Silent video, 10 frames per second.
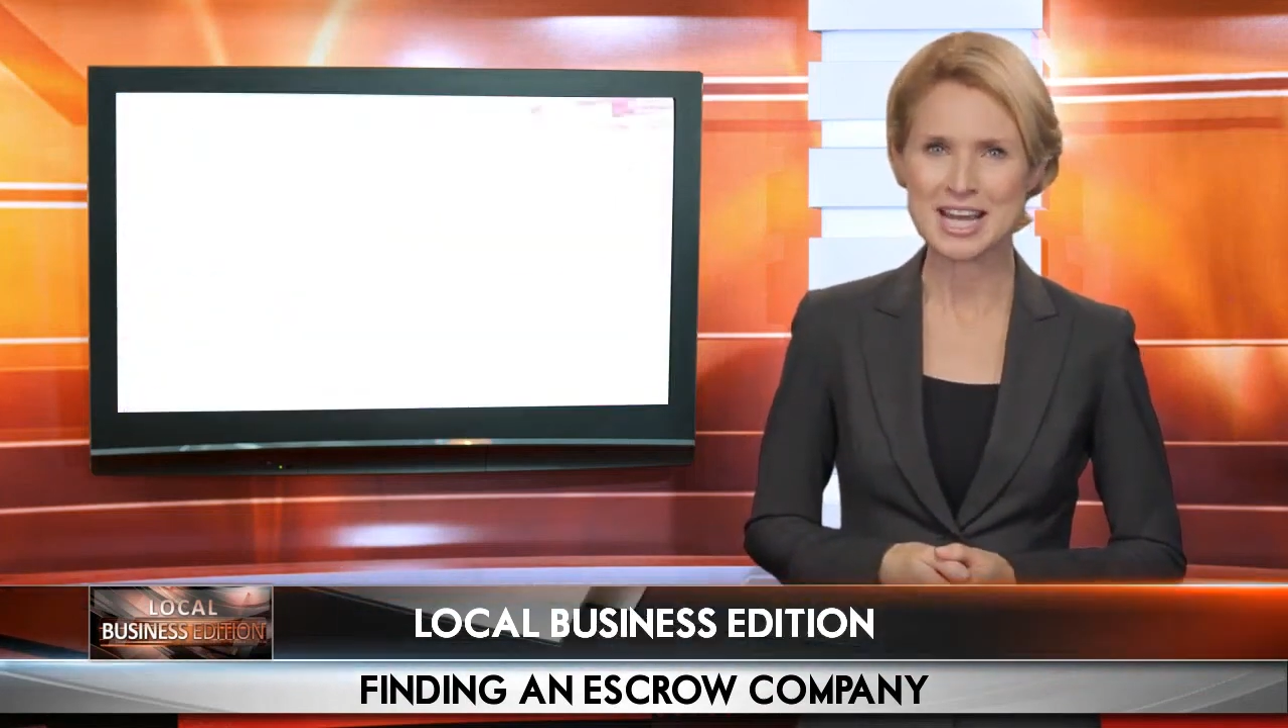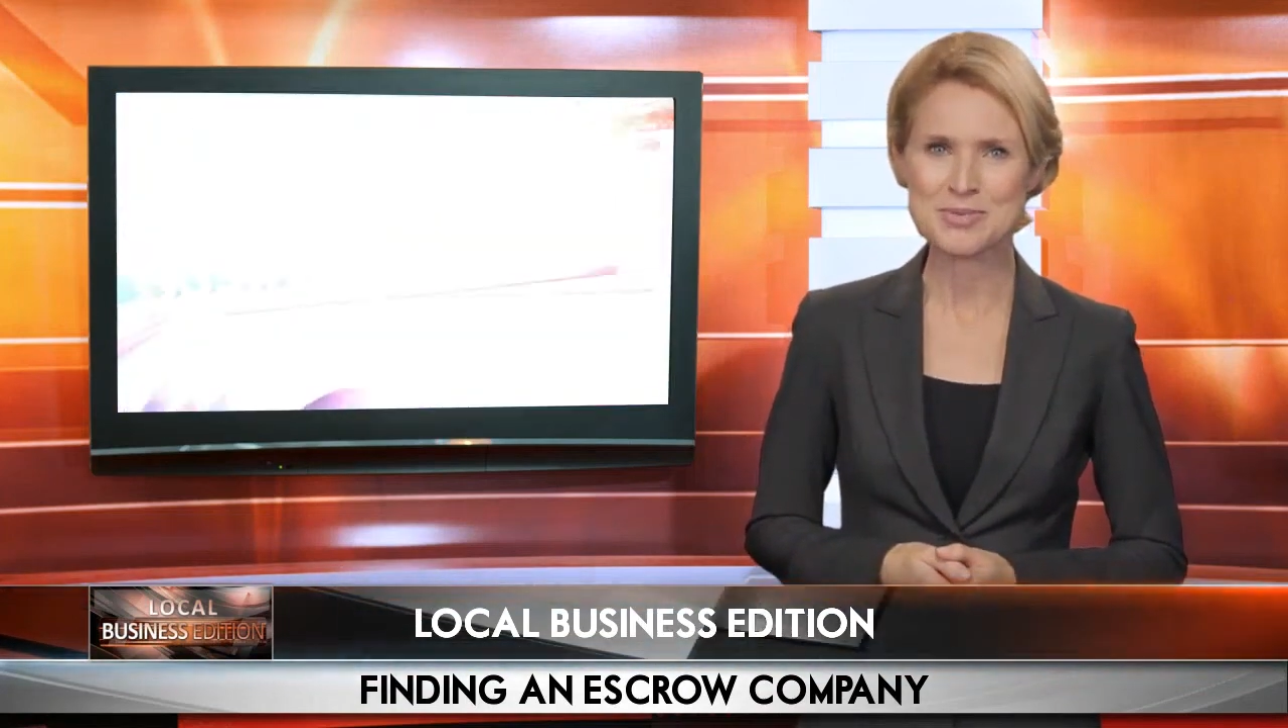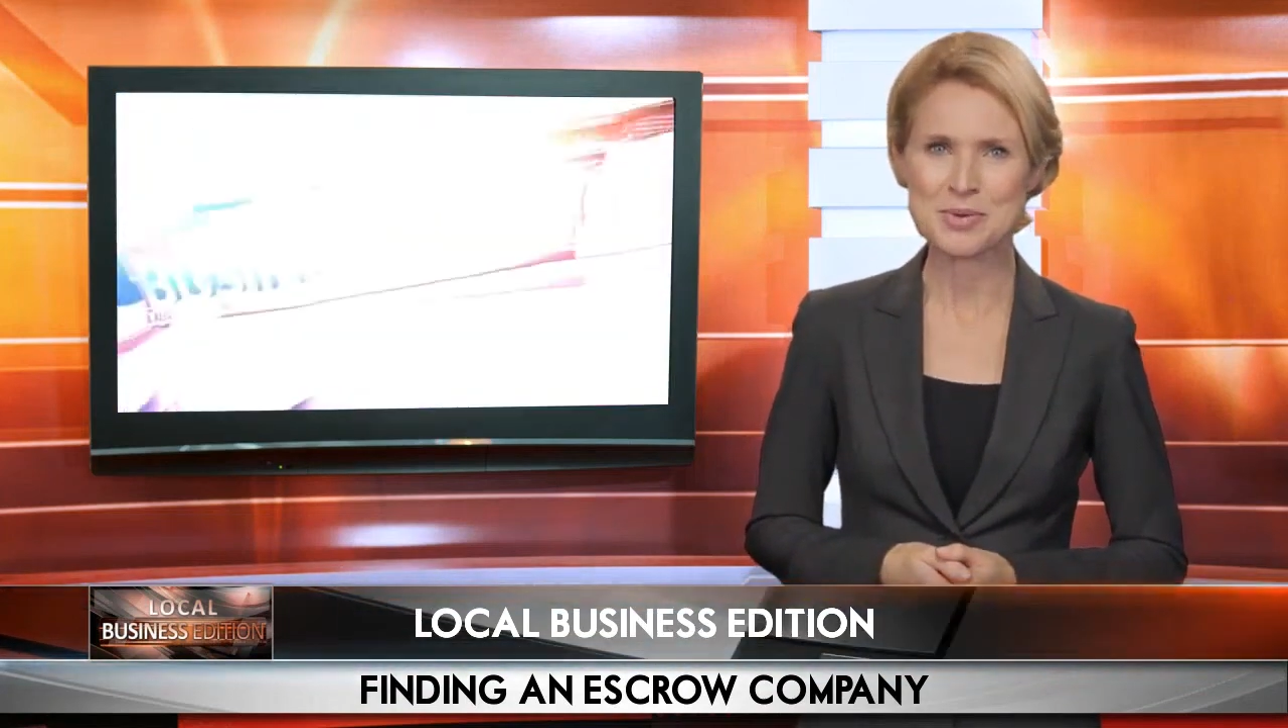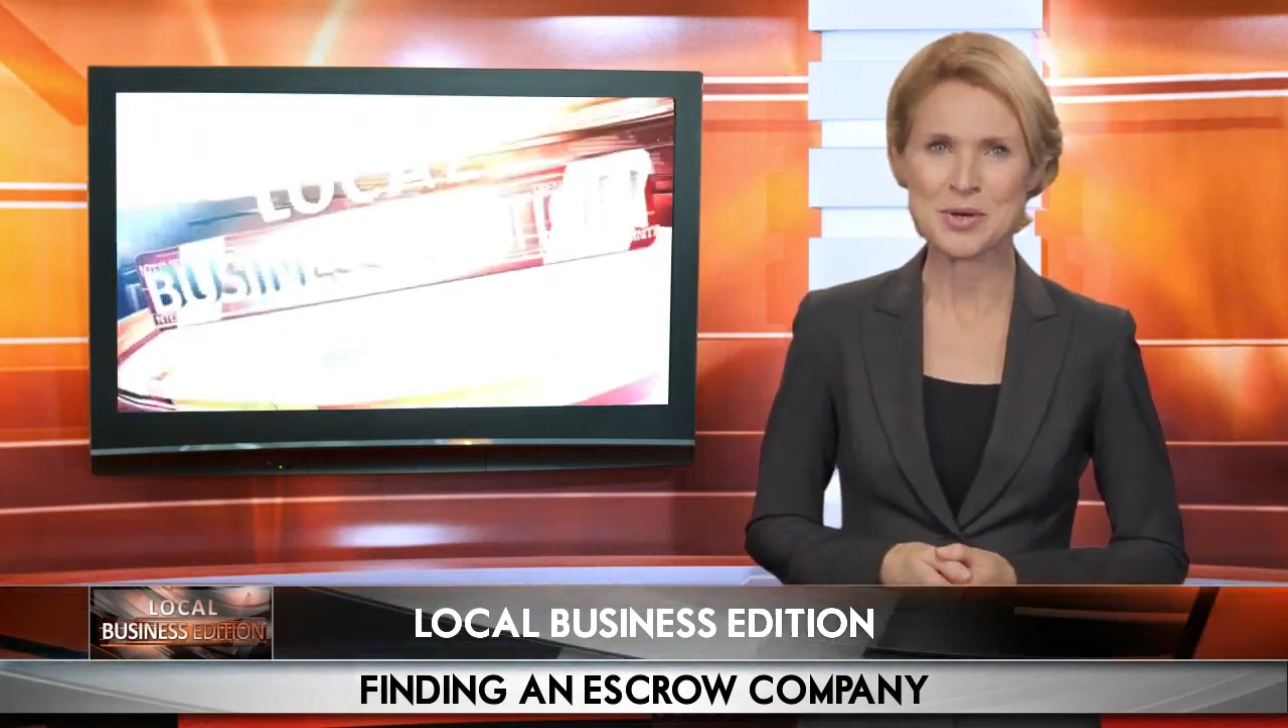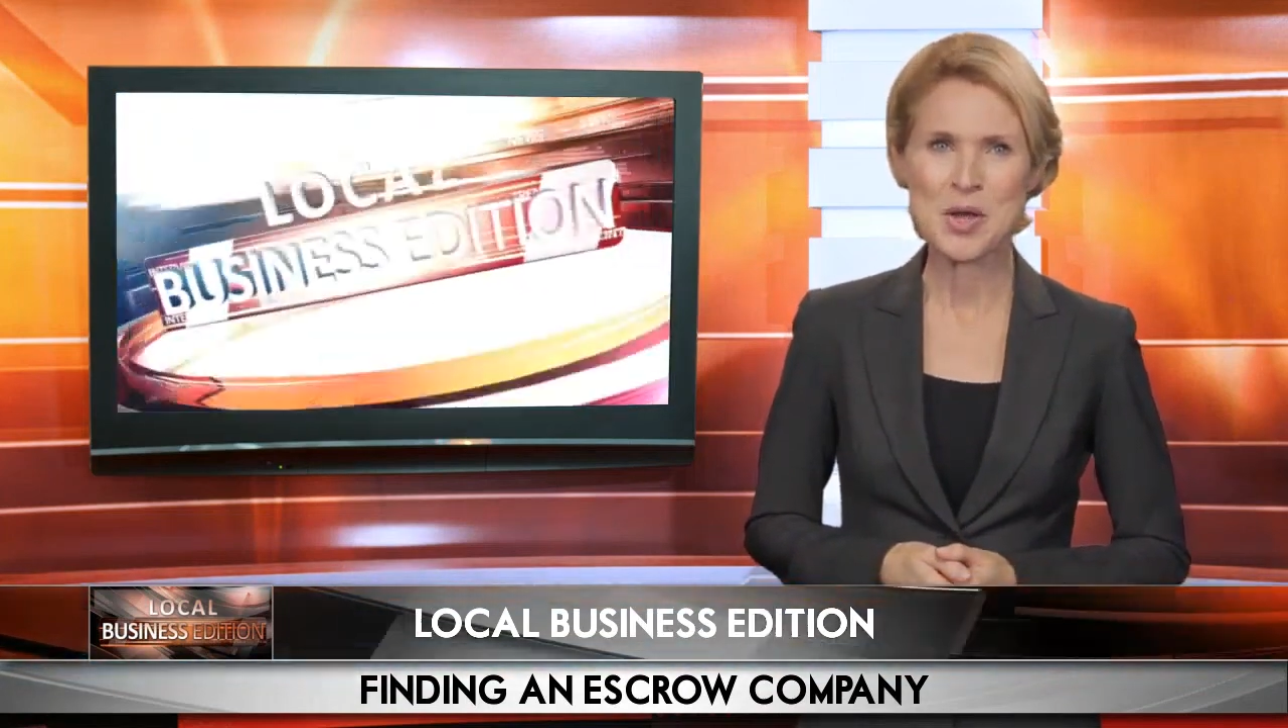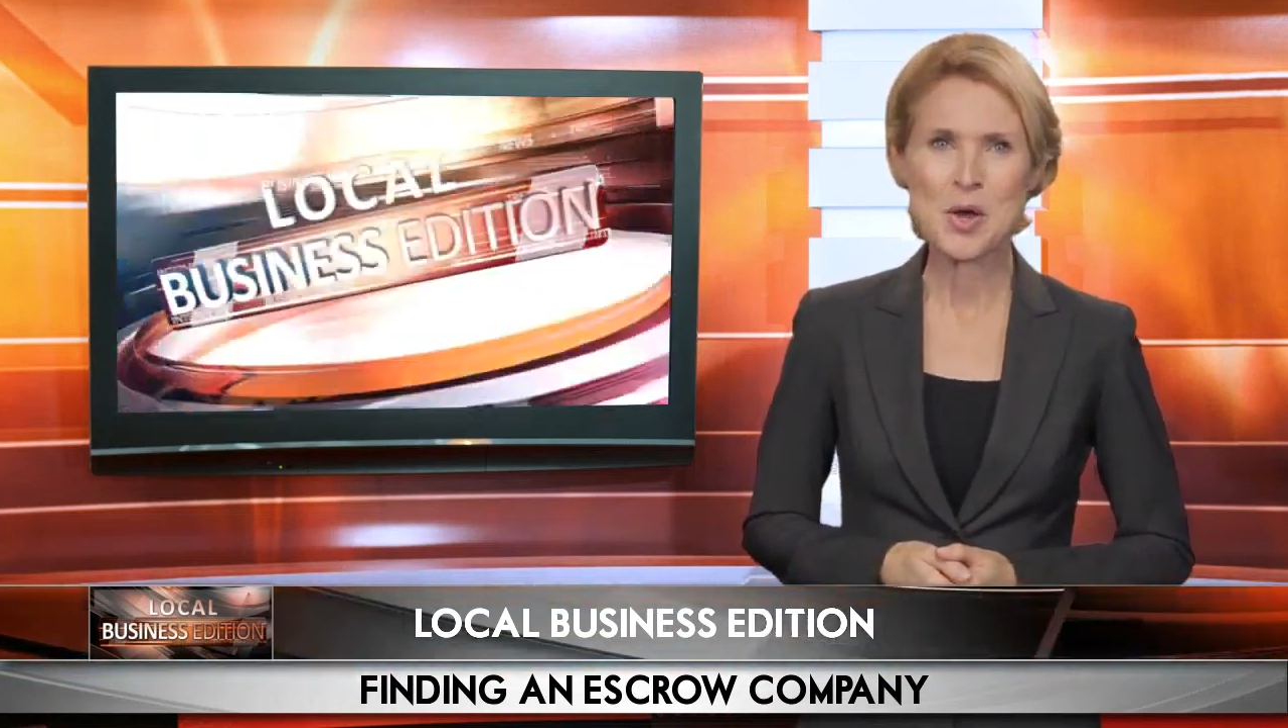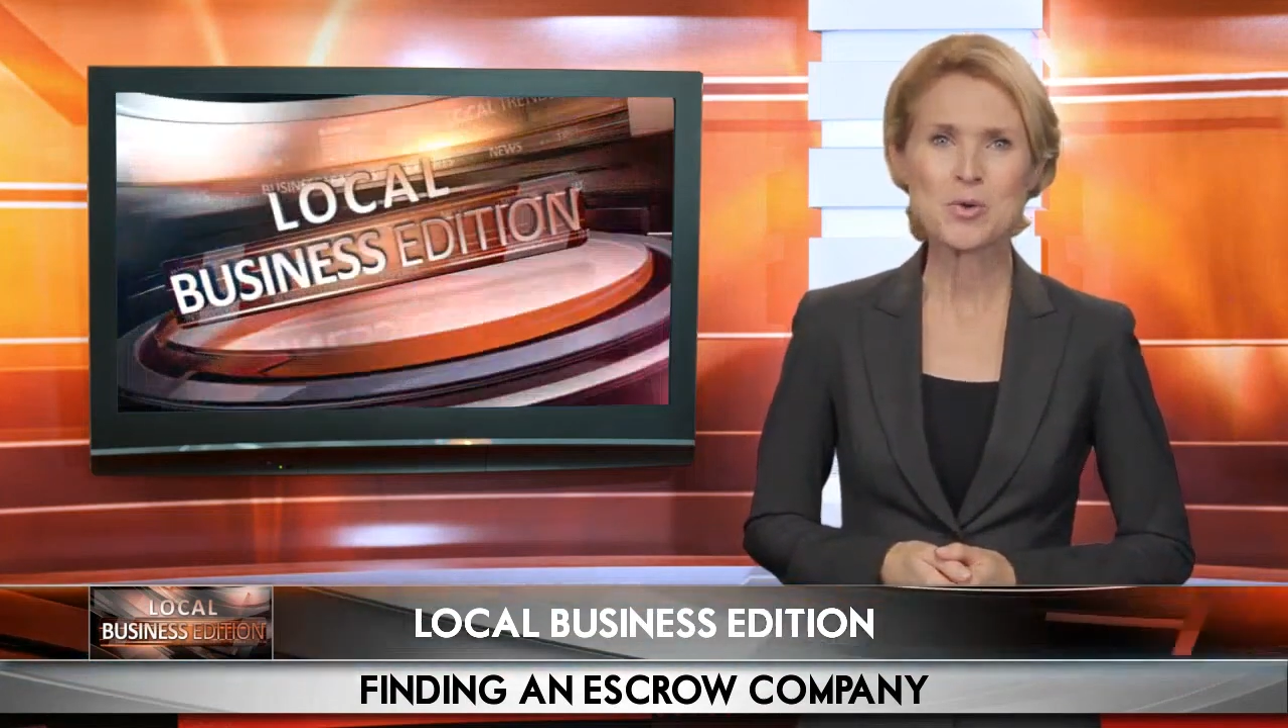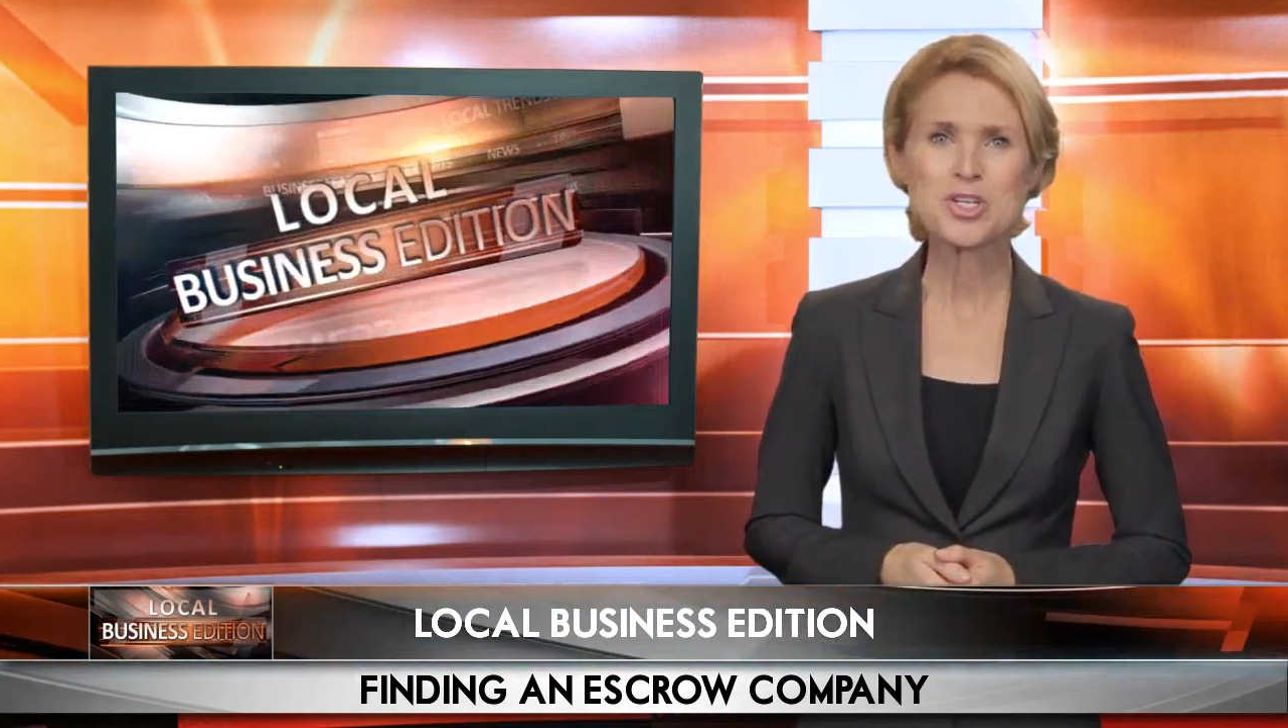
expert